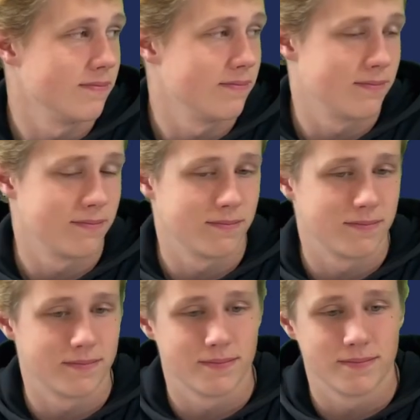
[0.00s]

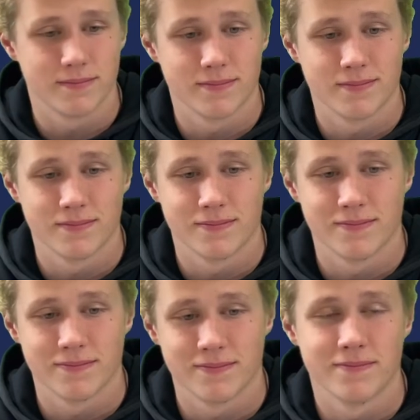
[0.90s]

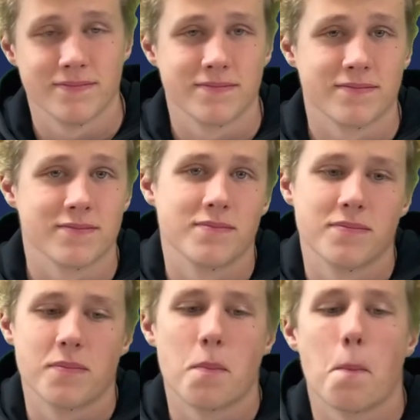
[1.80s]

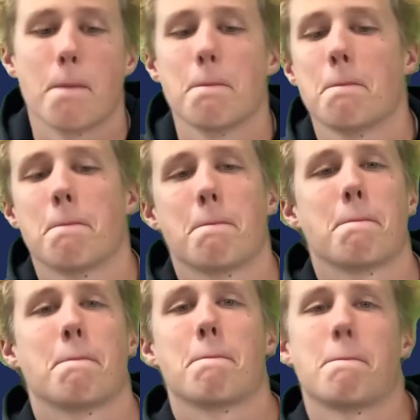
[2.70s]

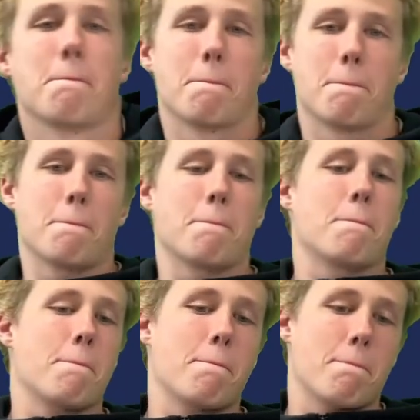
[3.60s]

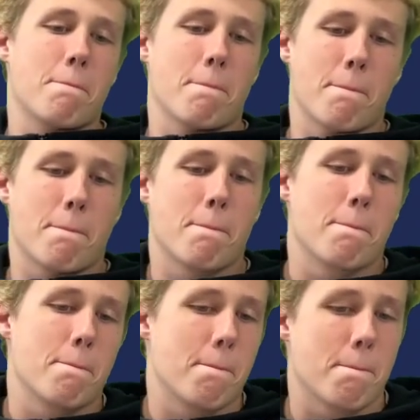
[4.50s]

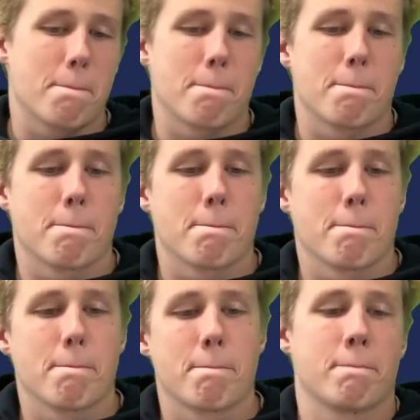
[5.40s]

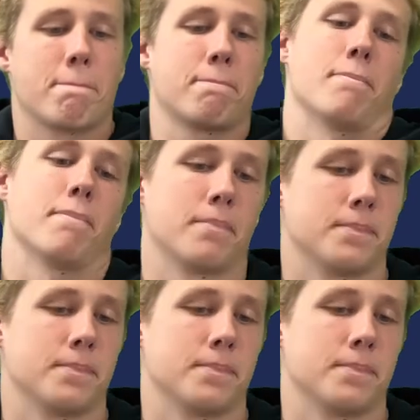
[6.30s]
[no speech]